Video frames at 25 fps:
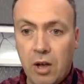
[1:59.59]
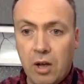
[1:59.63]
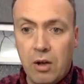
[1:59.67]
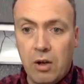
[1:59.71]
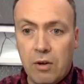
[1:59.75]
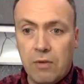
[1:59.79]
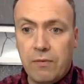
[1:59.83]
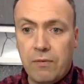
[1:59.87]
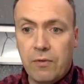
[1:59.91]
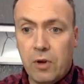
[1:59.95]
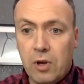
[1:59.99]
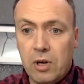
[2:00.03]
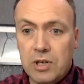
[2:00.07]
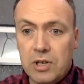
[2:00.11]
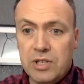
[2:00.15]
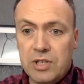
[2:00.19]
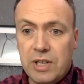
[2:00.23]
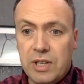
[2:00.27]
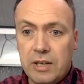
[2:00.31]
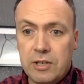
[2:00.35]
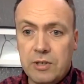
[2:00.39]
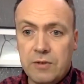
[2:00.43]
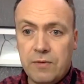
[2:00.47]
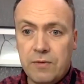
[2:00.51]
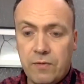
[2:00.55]
First
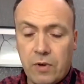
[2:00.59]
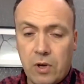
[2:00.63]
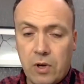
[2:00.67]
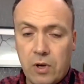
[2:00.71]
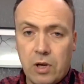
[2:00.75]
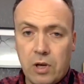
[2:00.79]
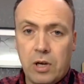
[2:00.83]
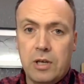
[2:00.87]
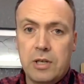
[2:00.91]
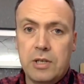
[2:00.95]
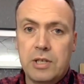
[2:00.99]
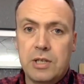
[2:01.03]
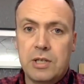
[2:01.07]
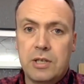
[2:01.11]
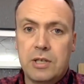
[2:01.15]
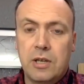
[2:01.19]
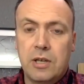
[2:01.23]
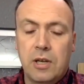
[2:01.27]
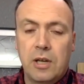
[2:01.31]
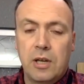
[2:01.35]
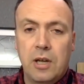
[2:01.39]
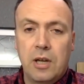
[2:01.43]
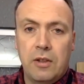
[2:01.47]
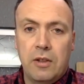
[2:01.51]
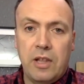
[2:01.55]
things first,
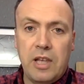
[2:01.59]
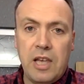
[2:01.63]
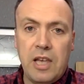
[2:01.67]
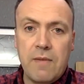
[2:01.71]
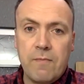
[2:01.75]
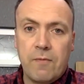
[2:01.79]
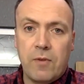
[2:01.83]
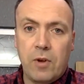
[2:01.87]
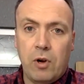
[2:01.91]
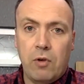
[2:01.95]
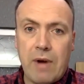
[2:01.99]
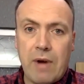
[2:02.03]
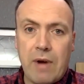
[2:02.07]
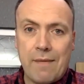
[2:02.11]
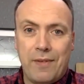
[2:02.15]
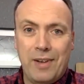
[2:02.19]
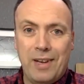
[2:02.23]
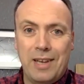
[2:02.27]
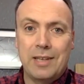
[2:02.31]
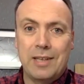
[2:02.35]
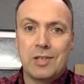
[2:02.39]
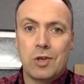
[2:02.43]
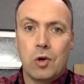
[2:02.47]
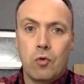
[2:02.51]
the infographic is a